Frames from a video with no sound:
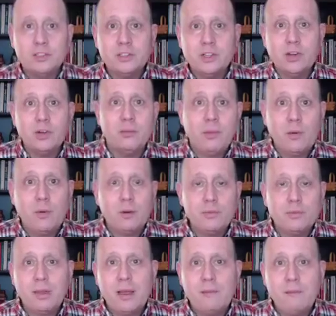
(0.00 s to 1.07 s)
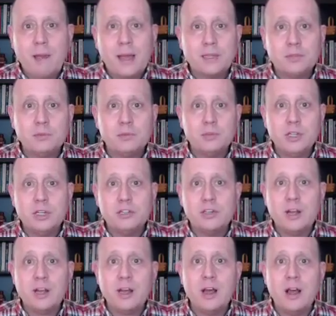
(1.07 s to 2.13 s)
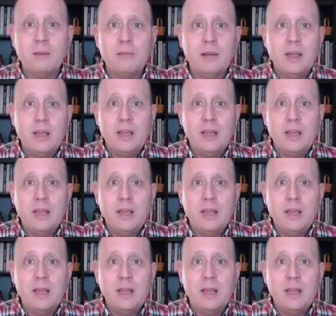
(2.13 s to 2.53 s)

you can go to my website, MaximumChange.com,